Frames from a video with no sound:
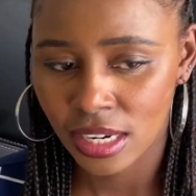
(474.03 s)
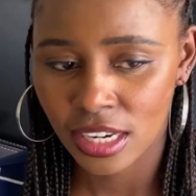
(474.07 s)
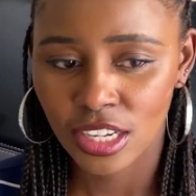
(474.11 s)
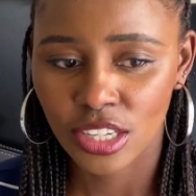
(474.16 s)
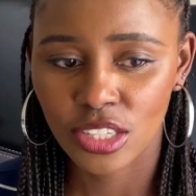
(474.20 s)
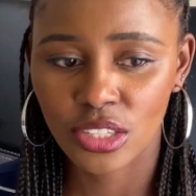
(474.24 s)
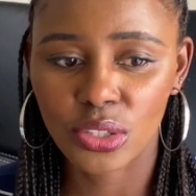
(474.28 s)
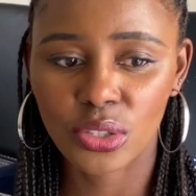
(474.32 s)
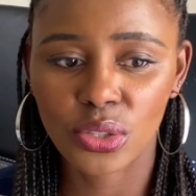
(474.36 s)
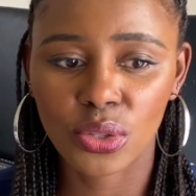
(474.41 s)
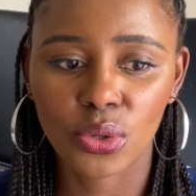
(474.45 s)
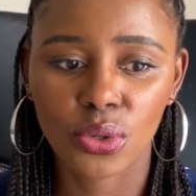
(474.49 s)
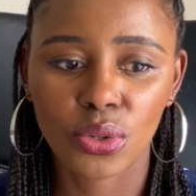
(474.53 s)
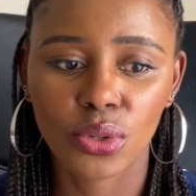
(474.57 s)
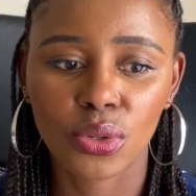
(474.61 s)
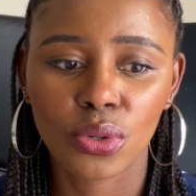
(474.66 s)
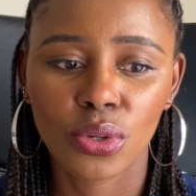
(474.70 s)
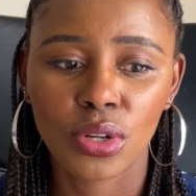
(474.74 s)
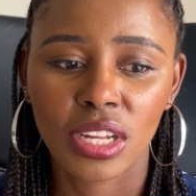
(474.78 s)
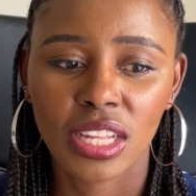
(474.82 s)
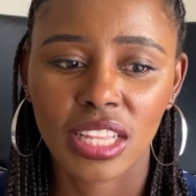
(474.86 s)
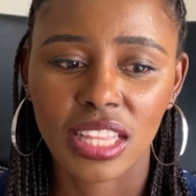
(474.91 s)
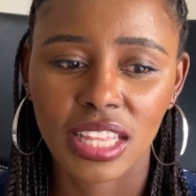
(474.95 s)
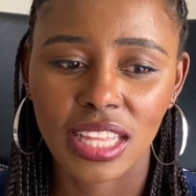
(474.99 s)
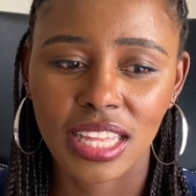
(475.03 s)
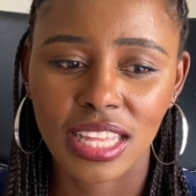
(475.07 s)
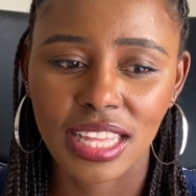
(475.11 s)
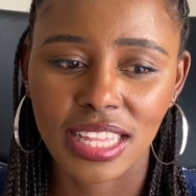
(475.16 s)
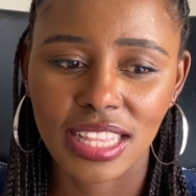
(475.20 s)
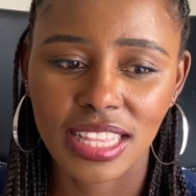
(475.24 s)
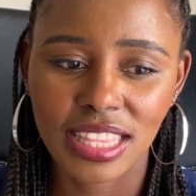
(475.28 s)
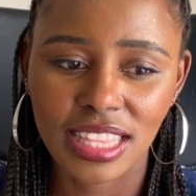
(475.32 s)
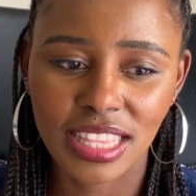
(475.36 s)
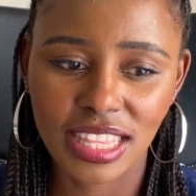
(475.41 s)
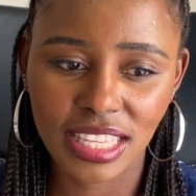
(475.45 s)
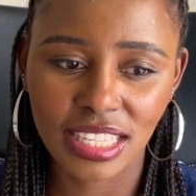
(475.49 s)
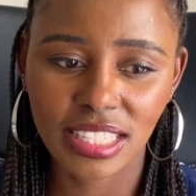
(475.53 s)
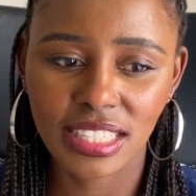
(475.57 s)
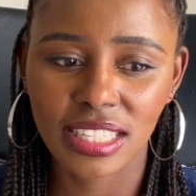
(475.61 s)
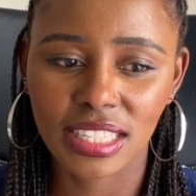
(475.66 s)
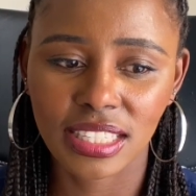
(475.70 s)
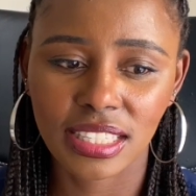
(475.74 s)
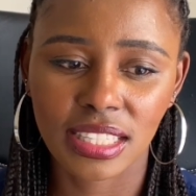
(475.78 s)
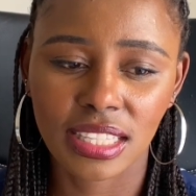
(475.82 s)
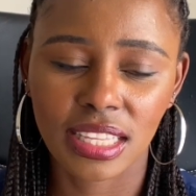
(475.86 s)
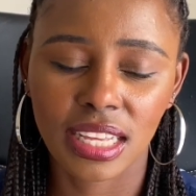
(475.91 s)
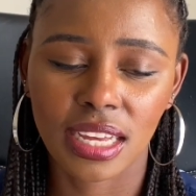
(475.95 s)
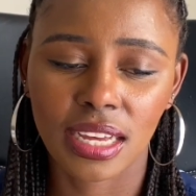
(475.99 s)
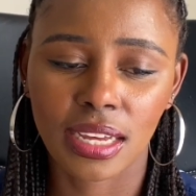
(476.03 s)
So this is